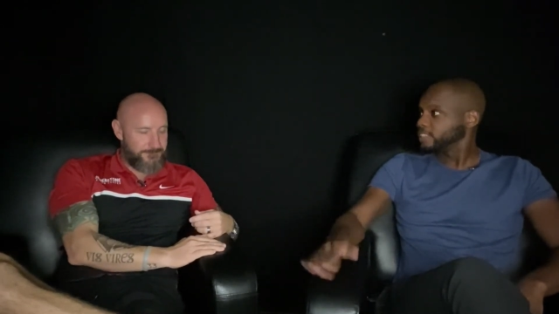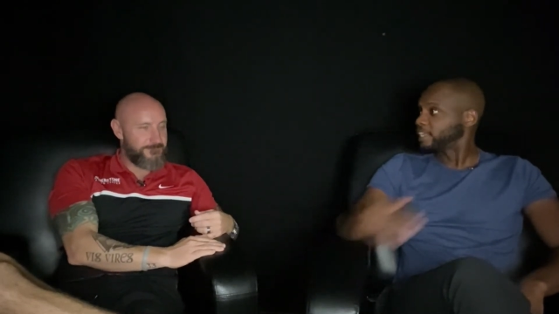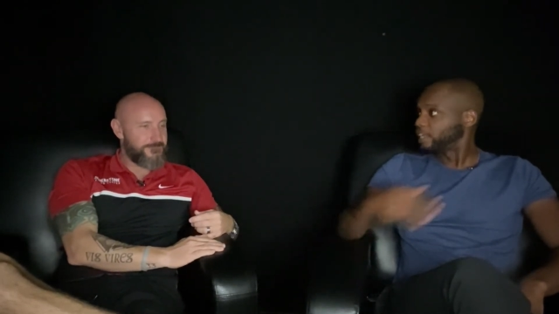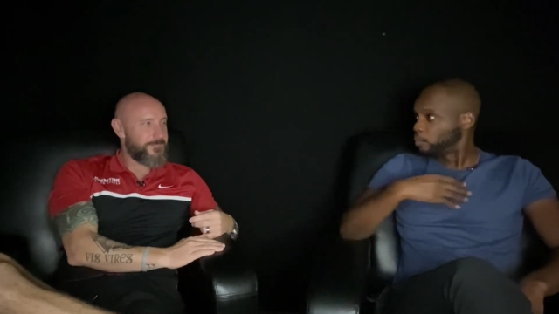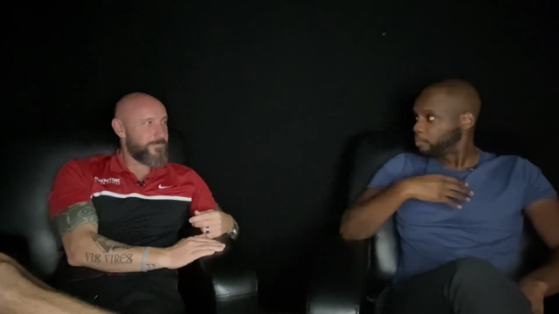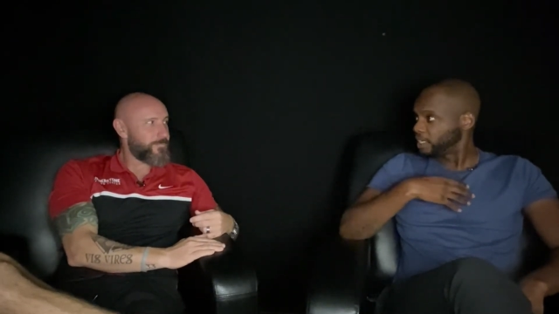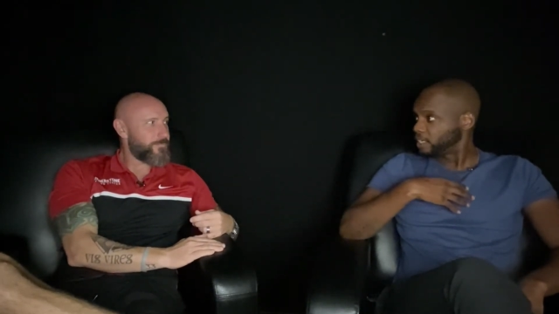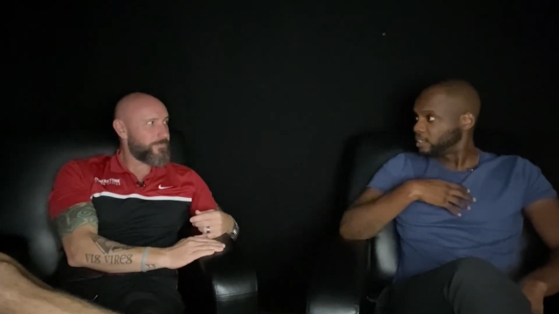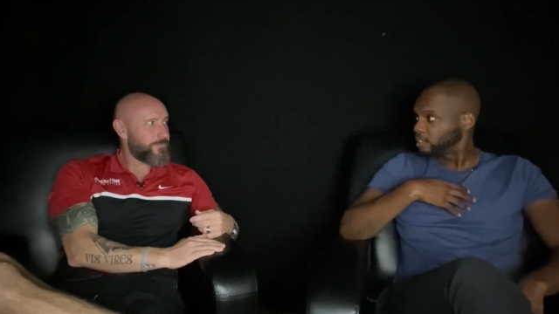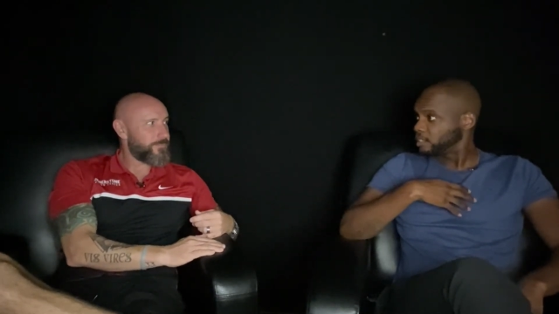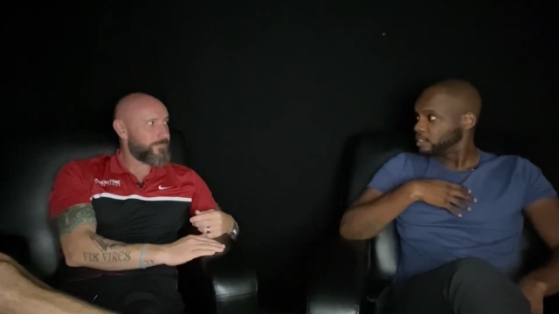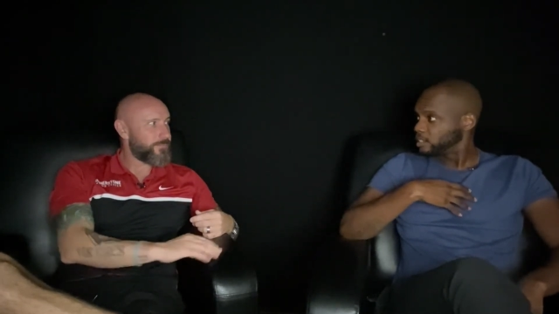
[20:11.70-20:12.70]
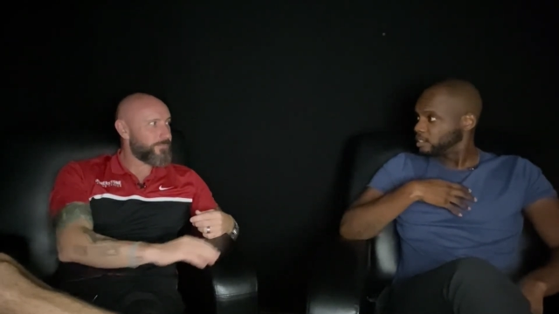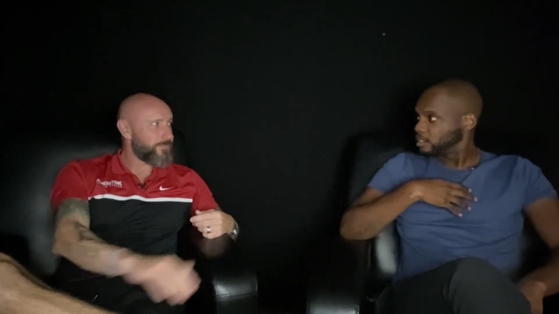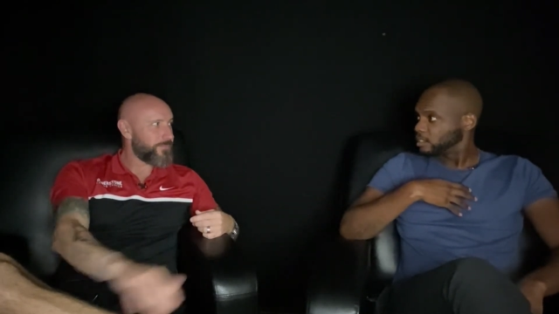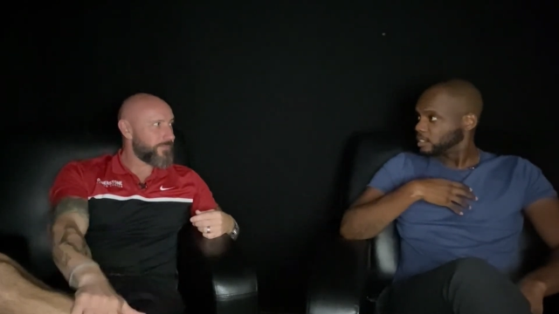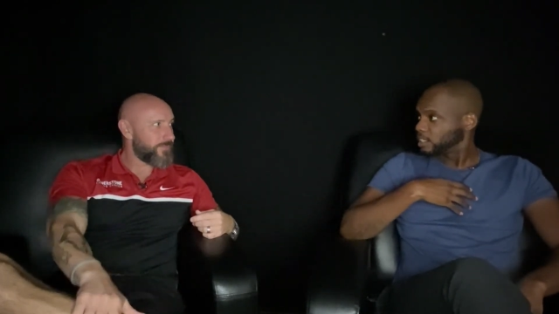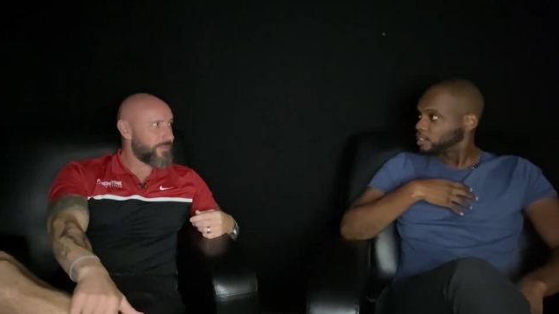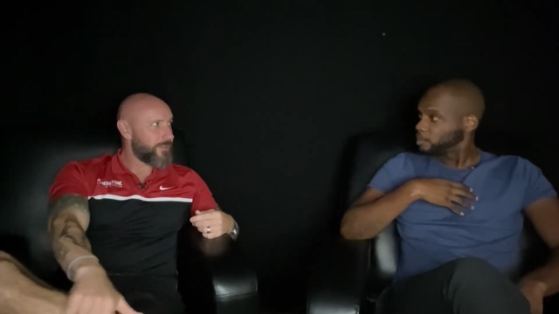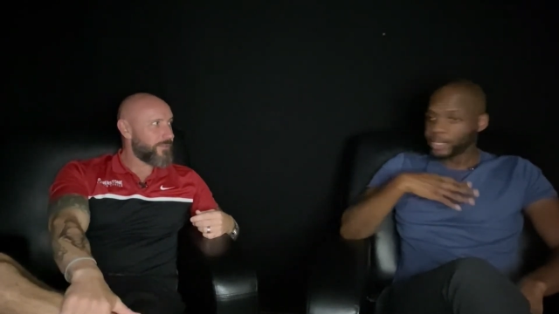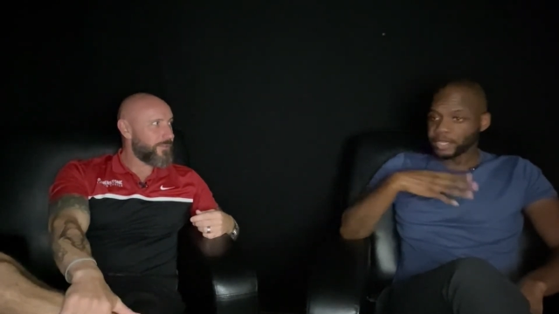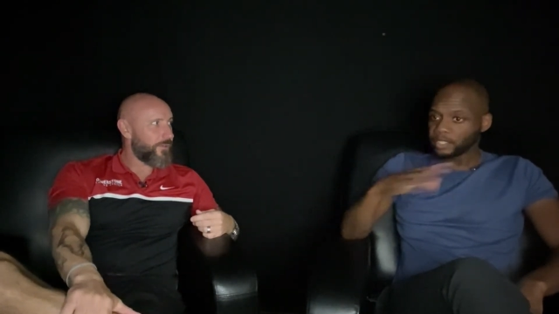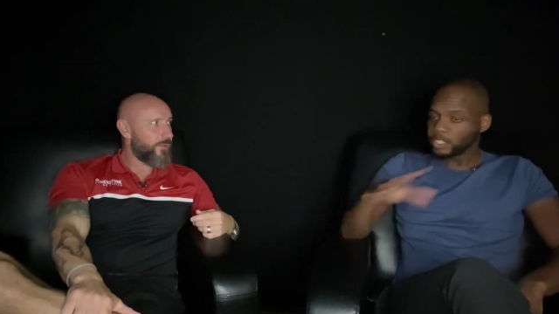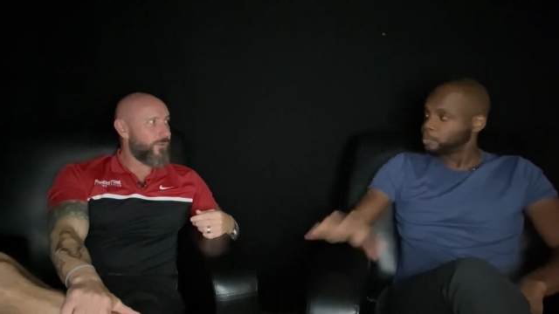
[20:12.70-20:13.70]
Speaker 1: tell me. Because
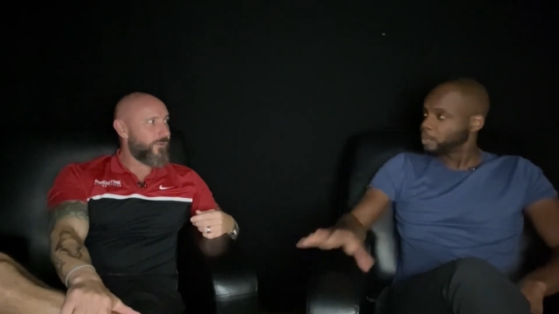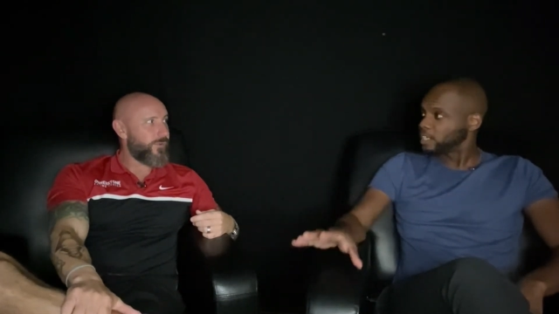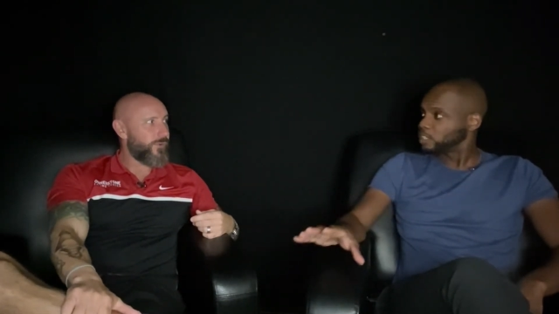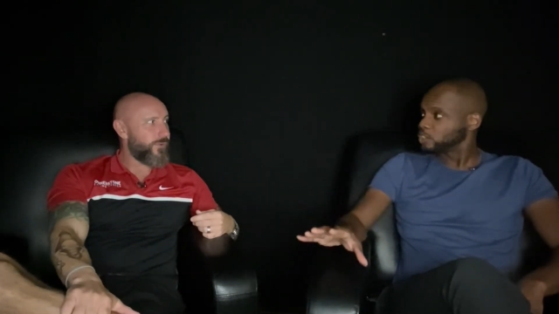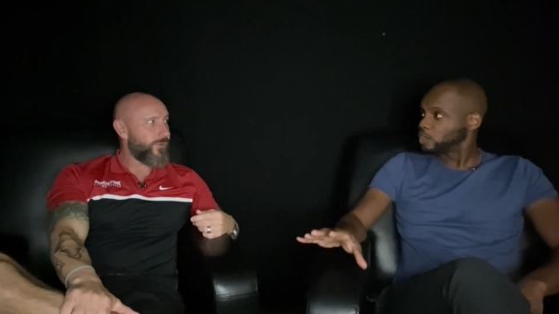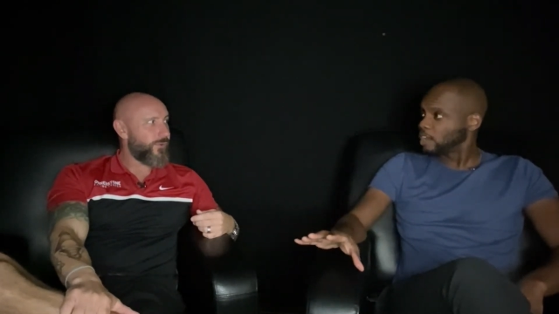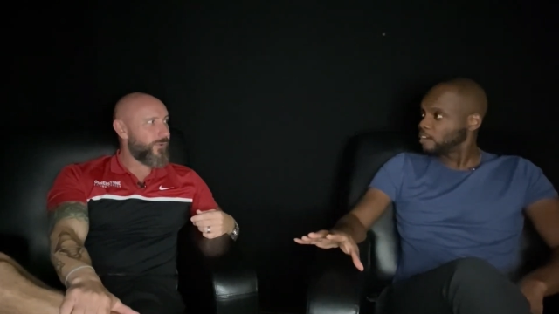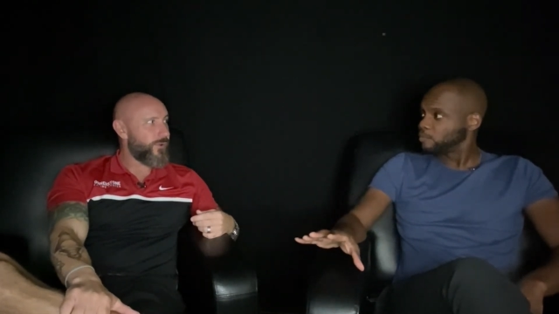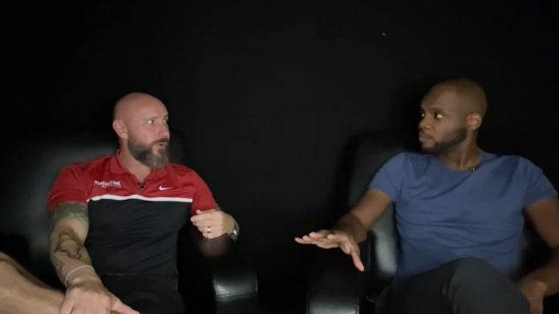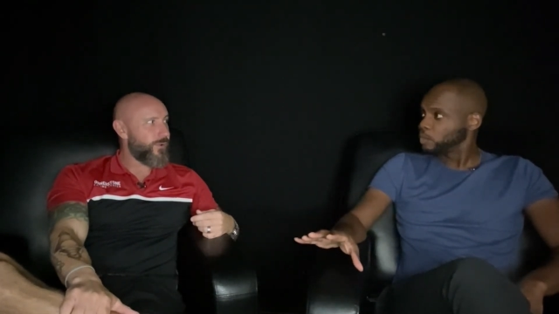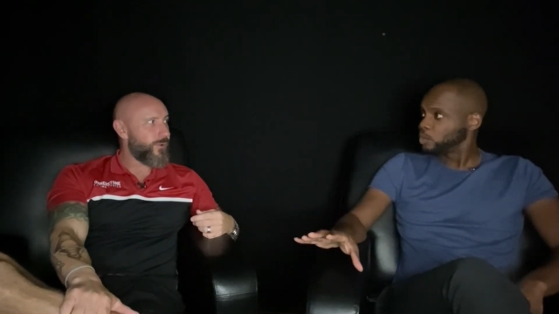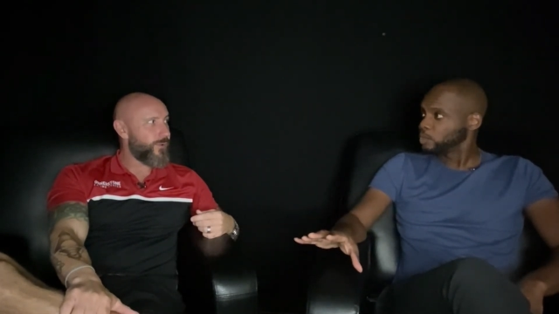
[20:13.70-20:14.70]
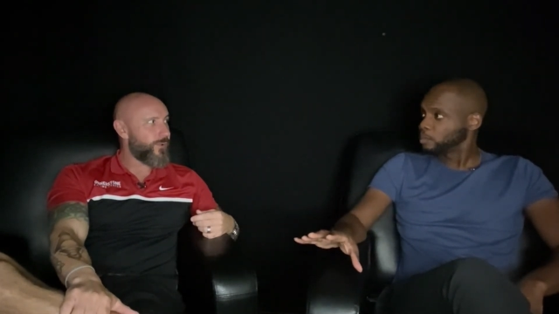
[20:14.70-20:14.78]
apparently his parents don't have food or